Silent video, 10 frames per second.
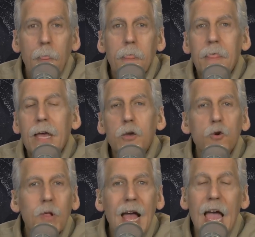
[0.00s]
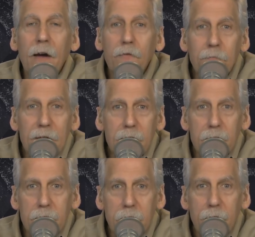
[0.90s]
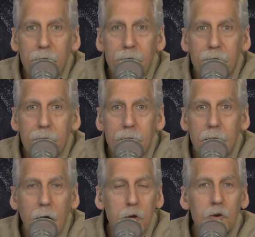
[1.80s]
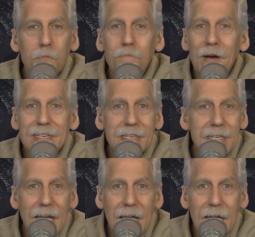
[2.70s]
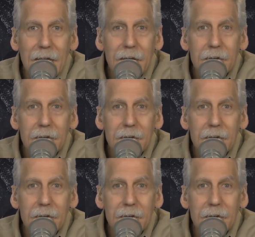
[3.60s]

that you'll ever be good enough on your best day